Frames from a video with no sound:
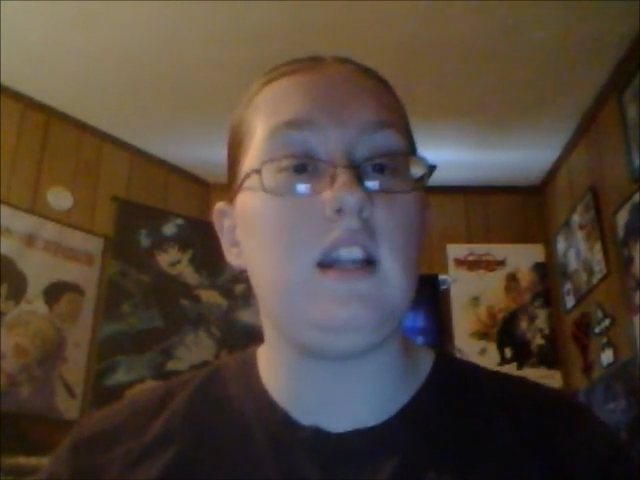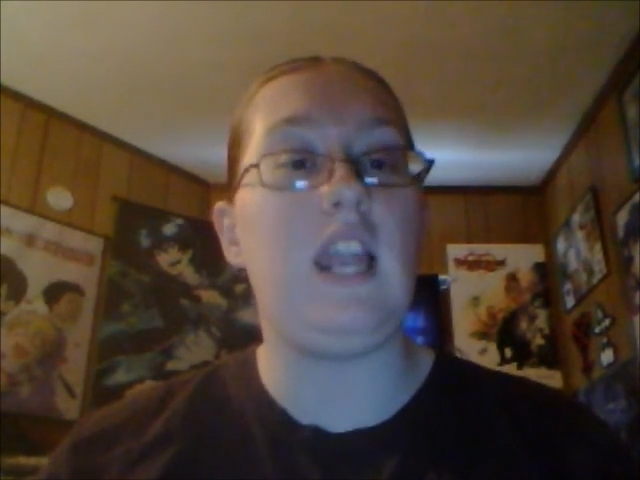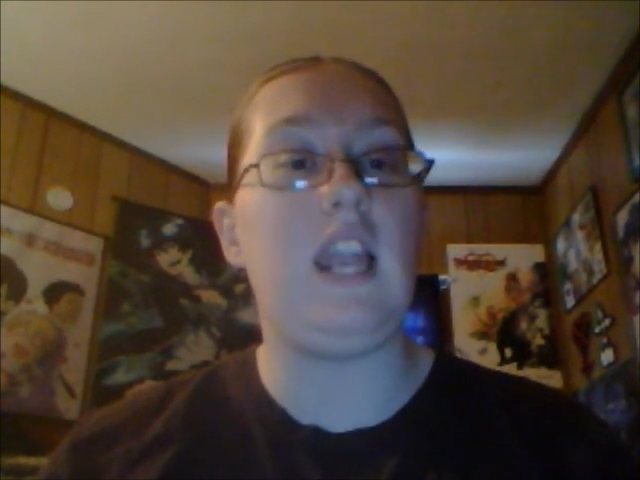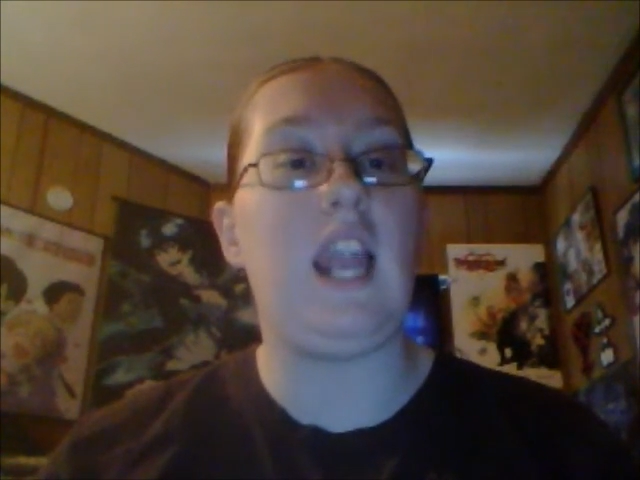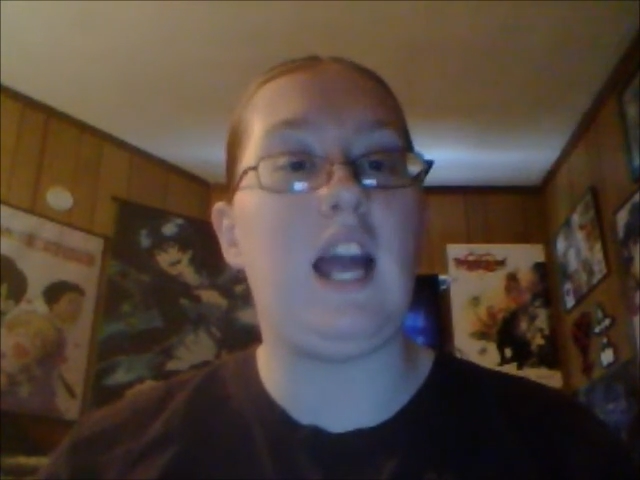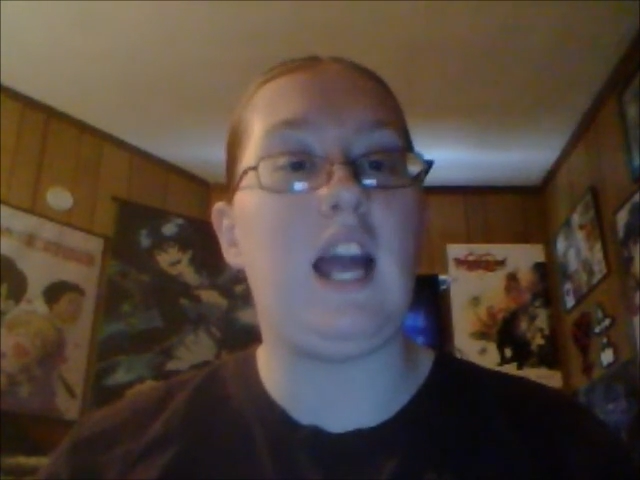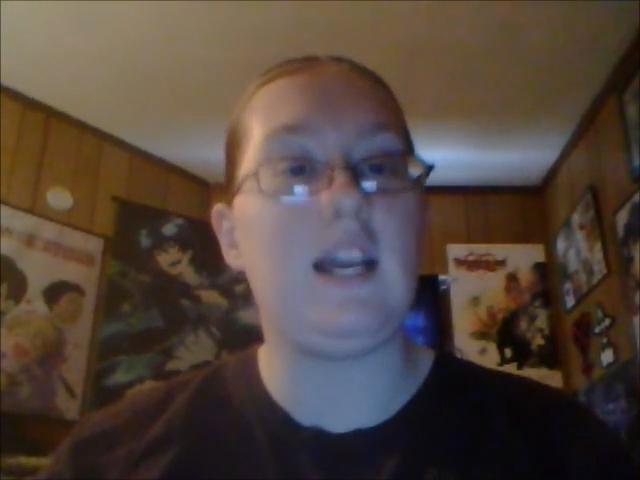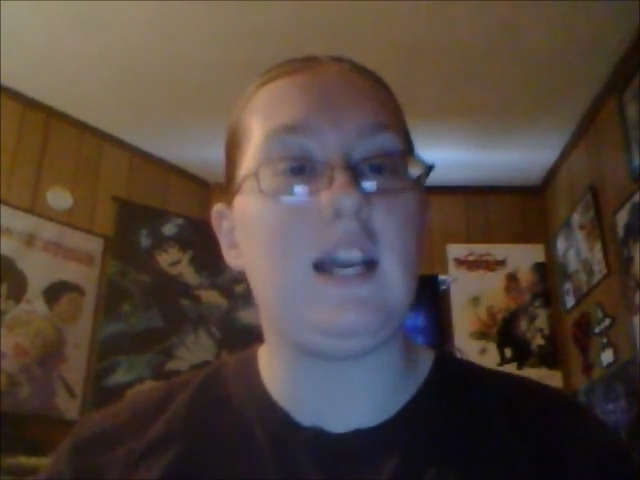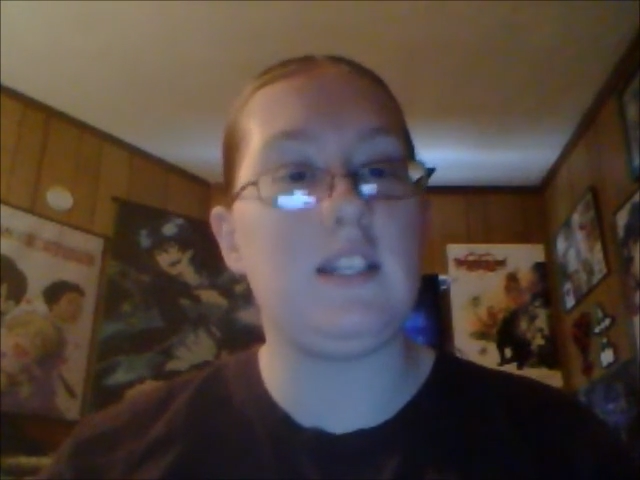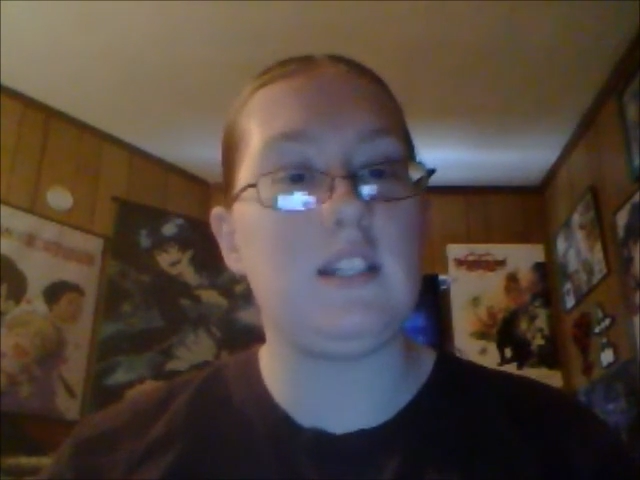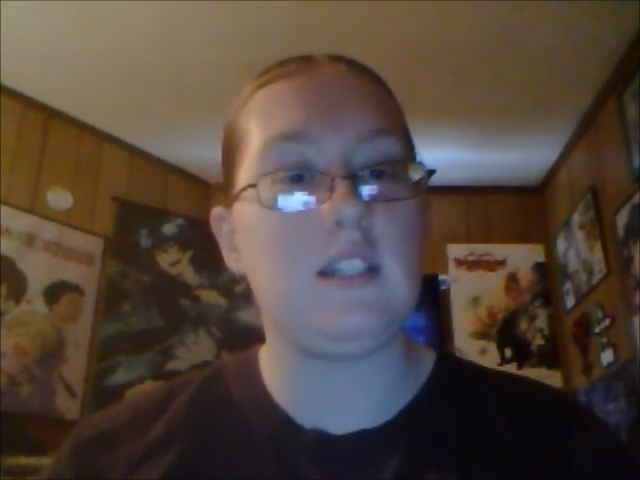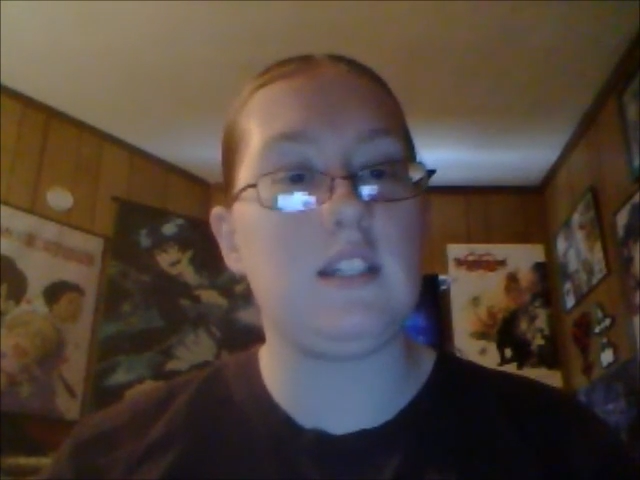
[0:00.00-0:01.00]

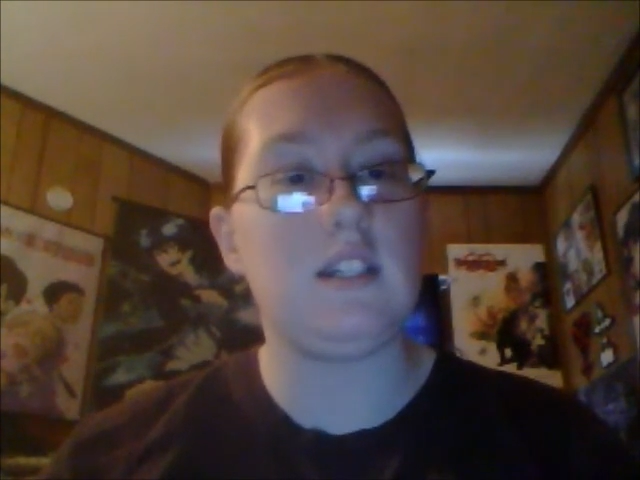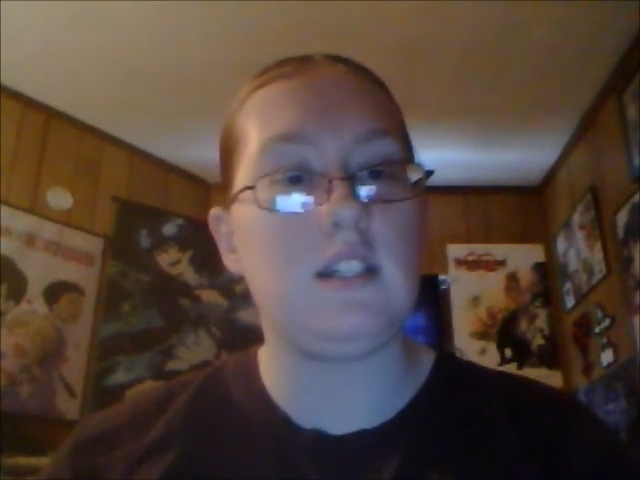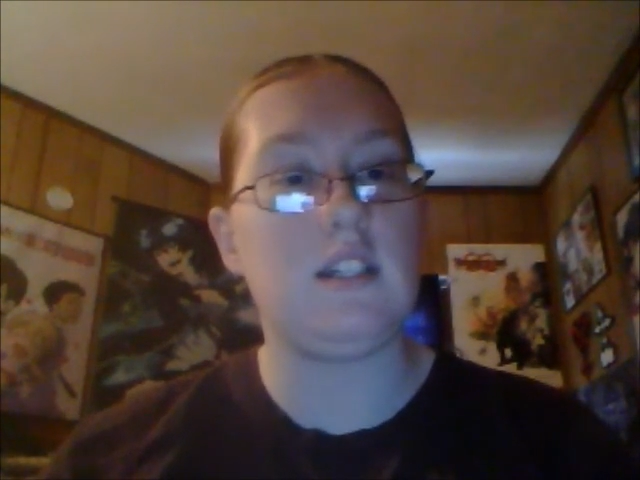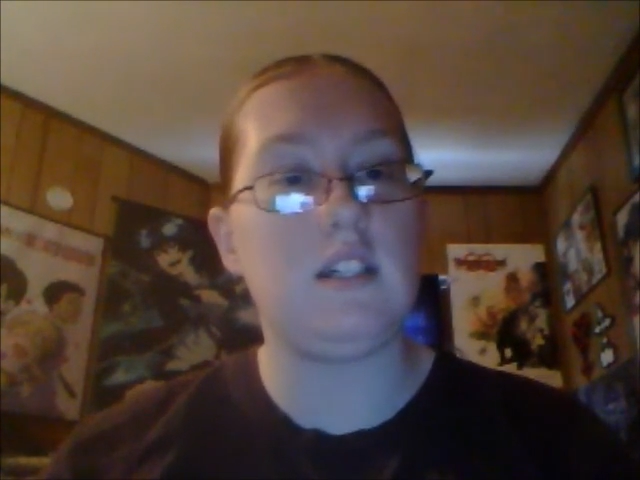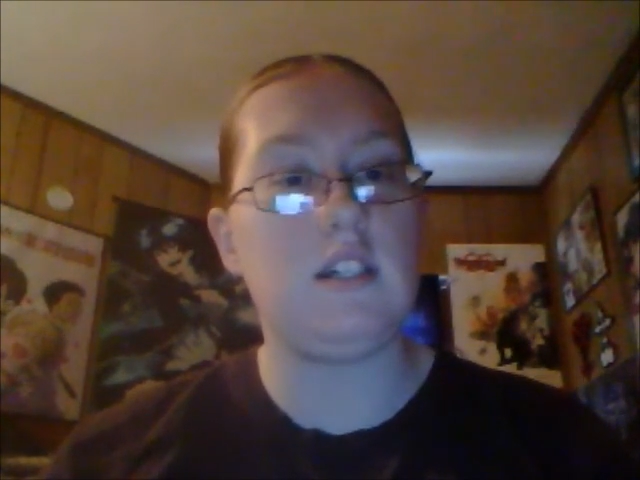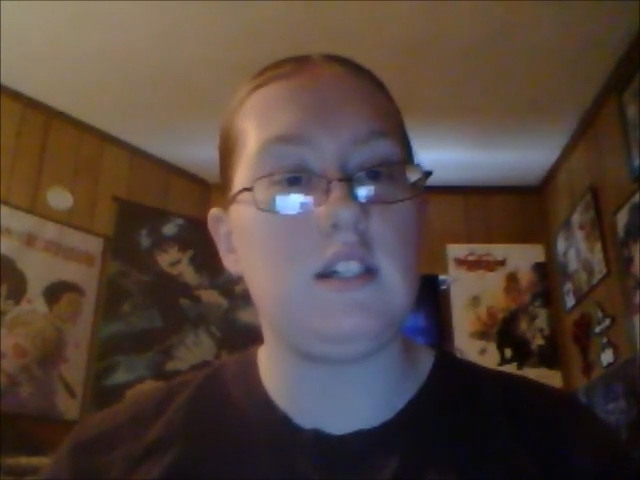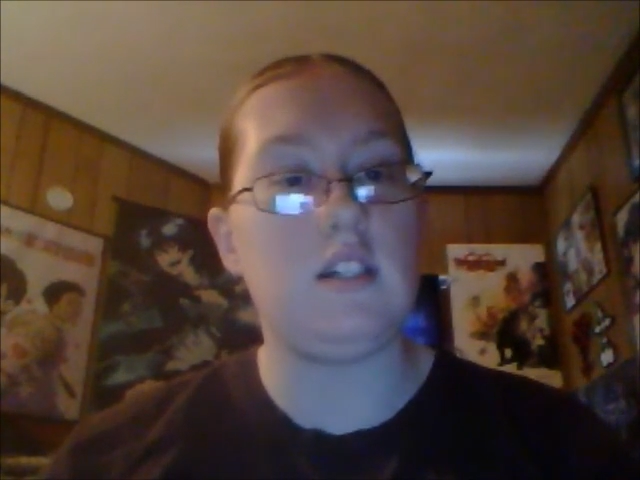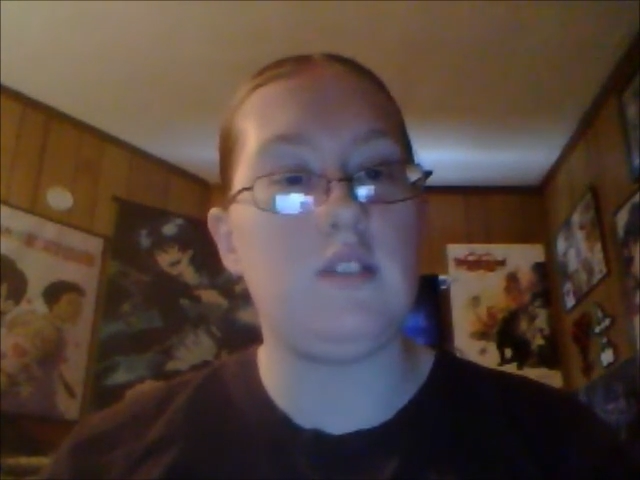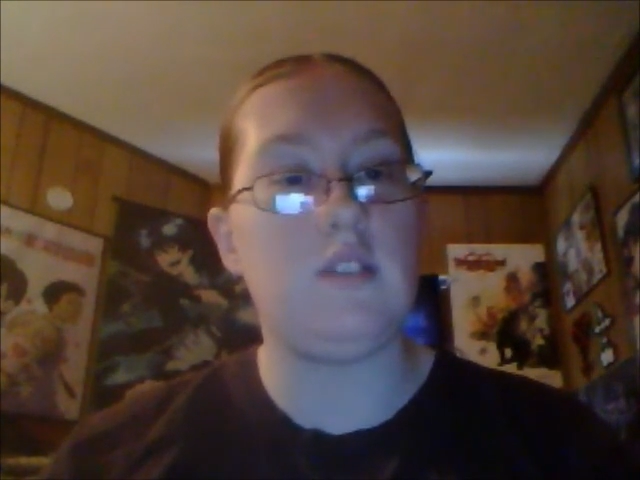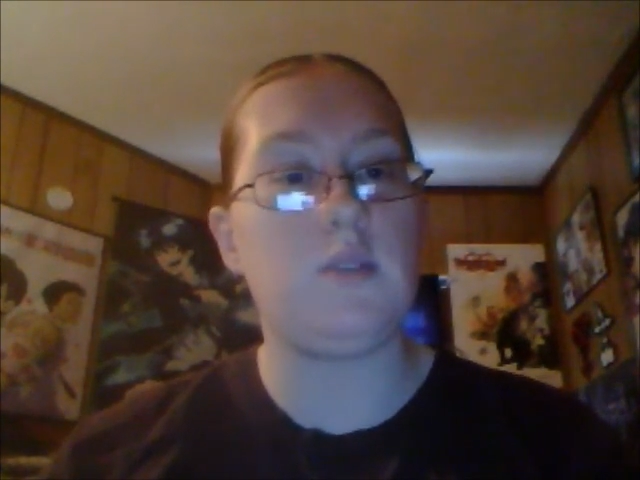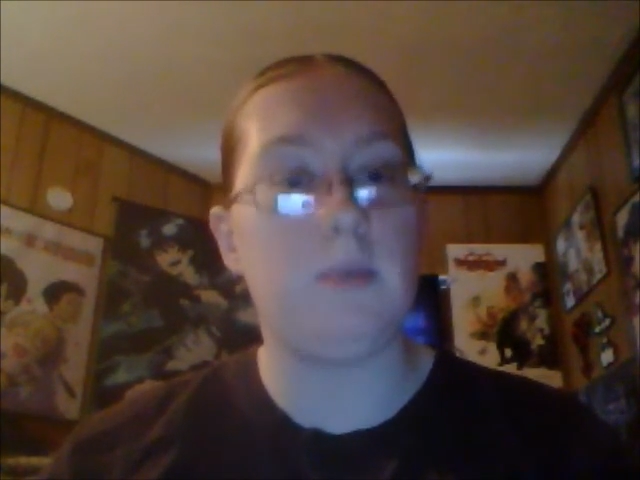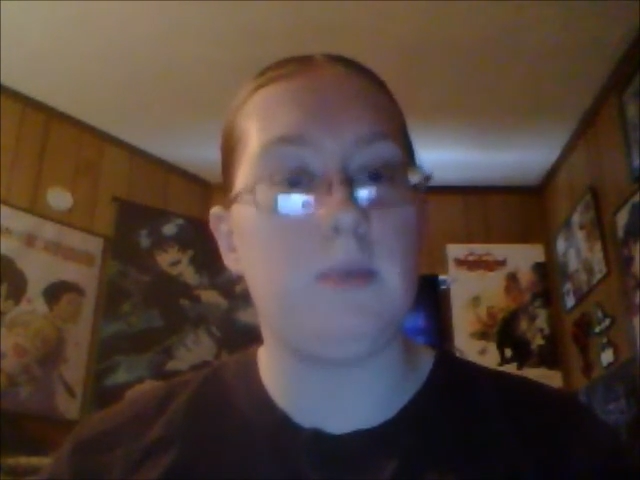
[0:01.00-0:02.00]
lot
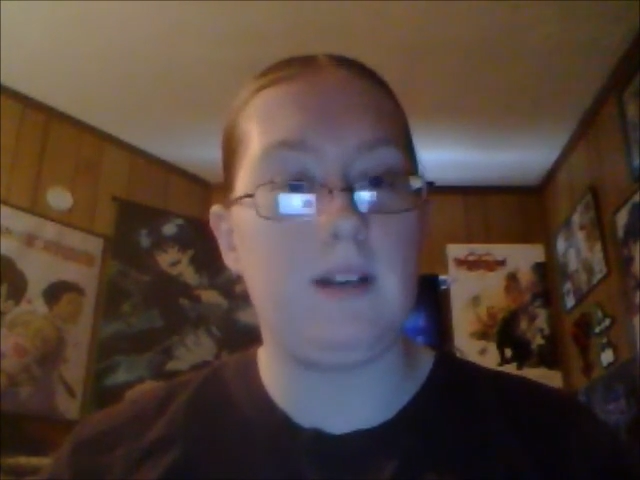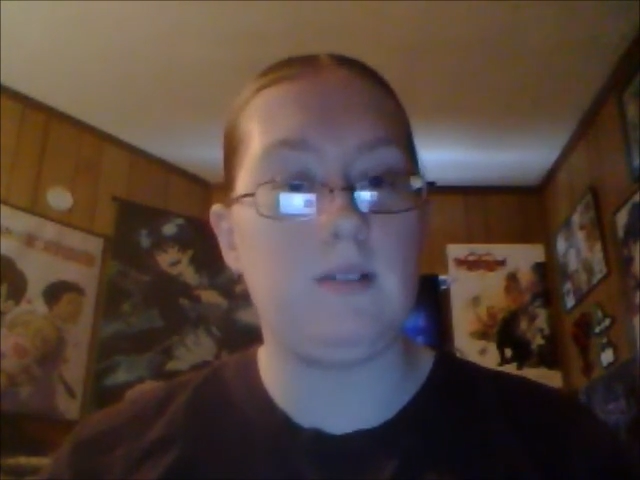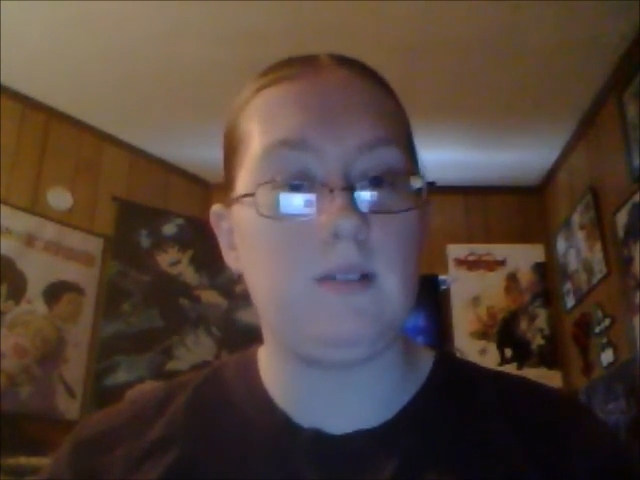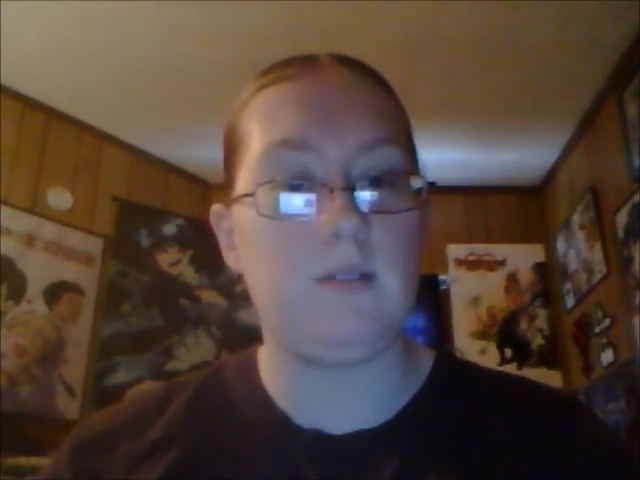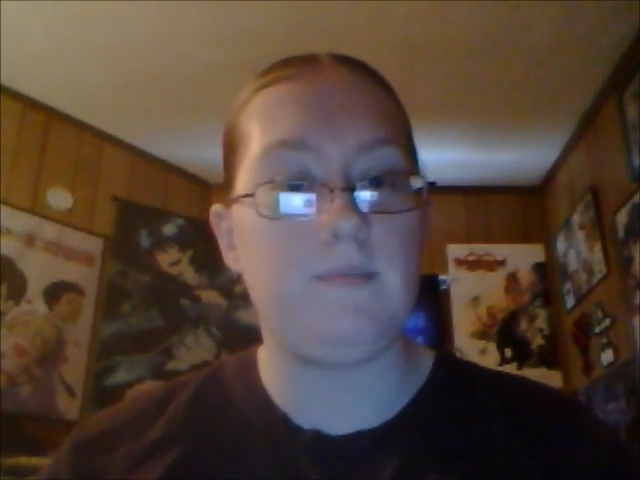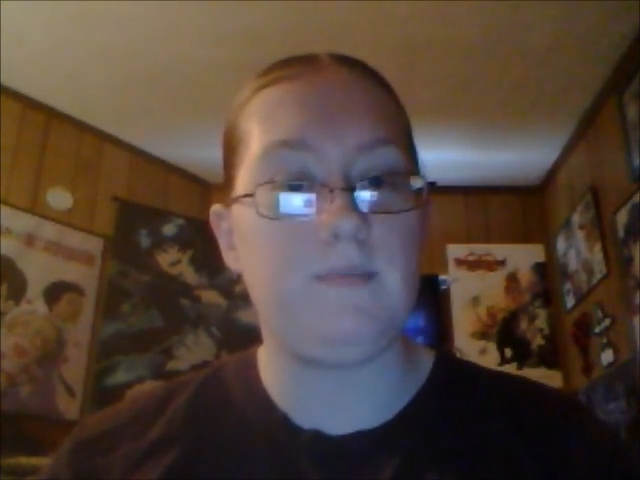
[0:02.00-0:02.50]
of squares.